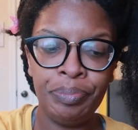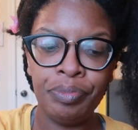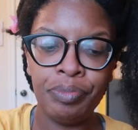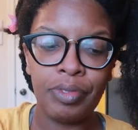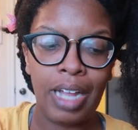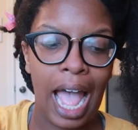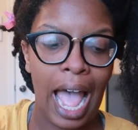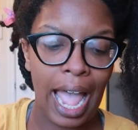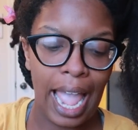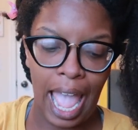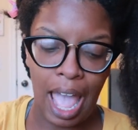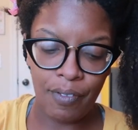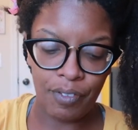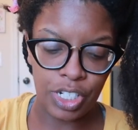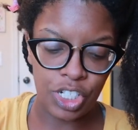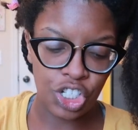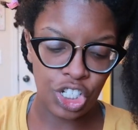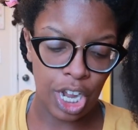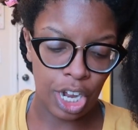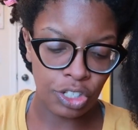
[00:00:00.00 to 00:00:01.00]
I
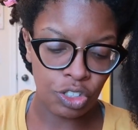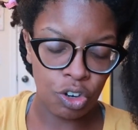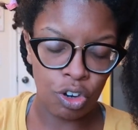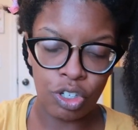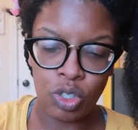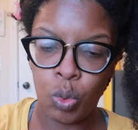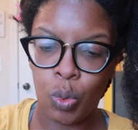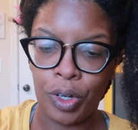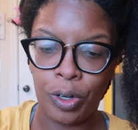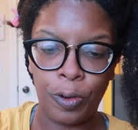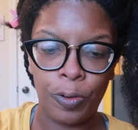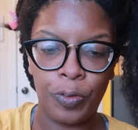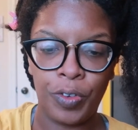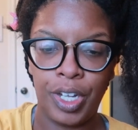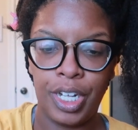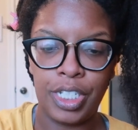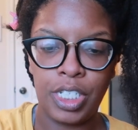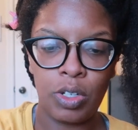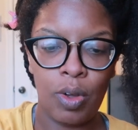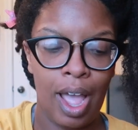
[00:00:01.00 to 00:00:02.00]
haven't checked her Twitter
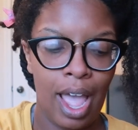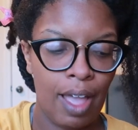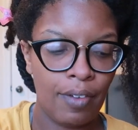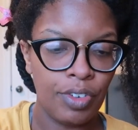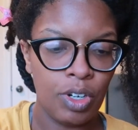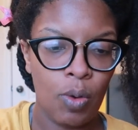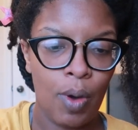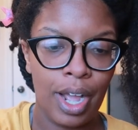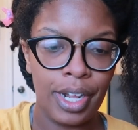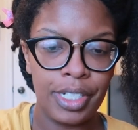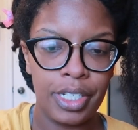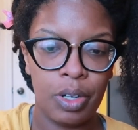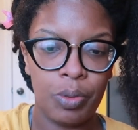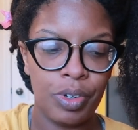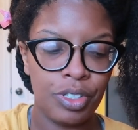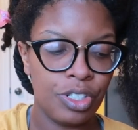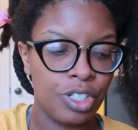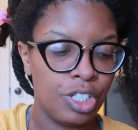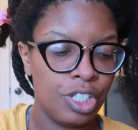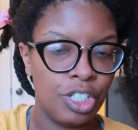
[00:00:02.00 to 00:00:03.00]
feed, so I have no idea
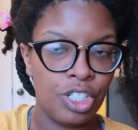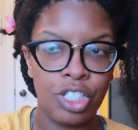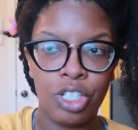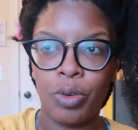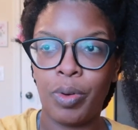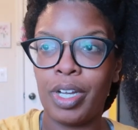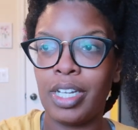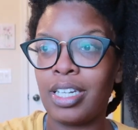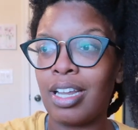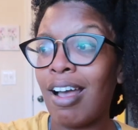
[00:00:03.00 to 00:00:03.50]
what she's doing.